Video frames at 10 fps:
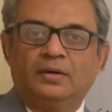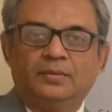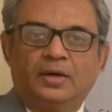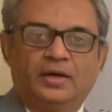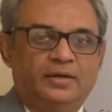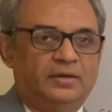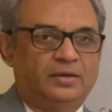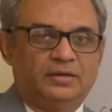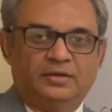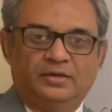and
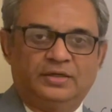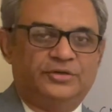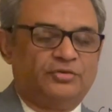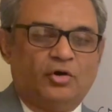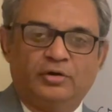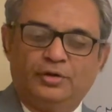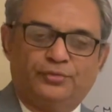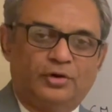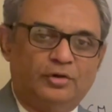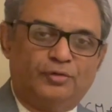it's only
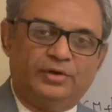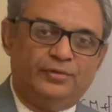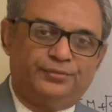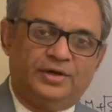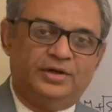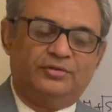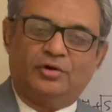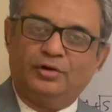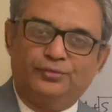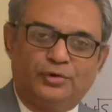for your welfare, it is
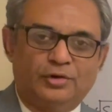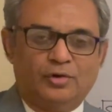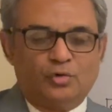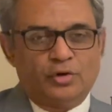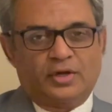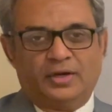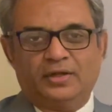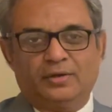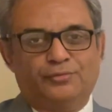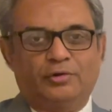only for your good
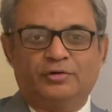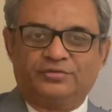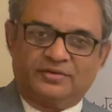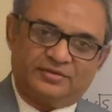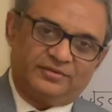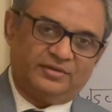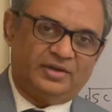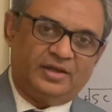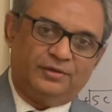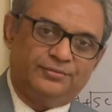career, for your success in
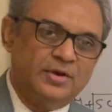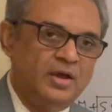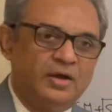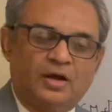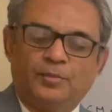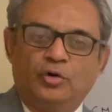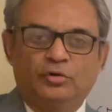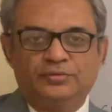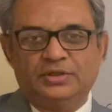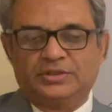life, come out
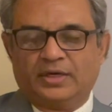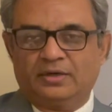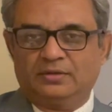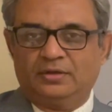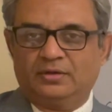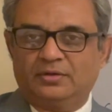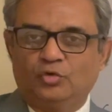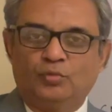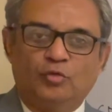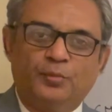of the
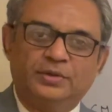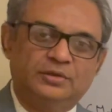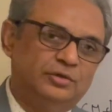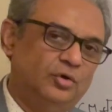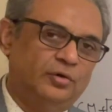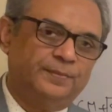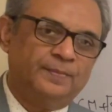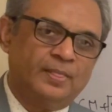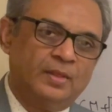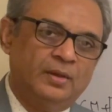room, open the door.
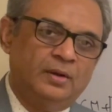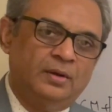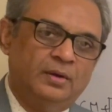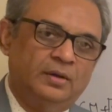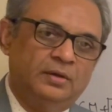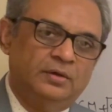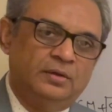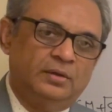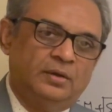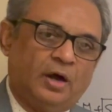
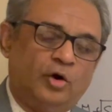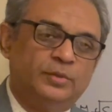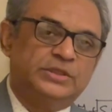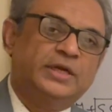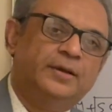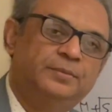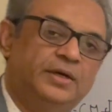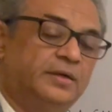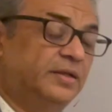How much time did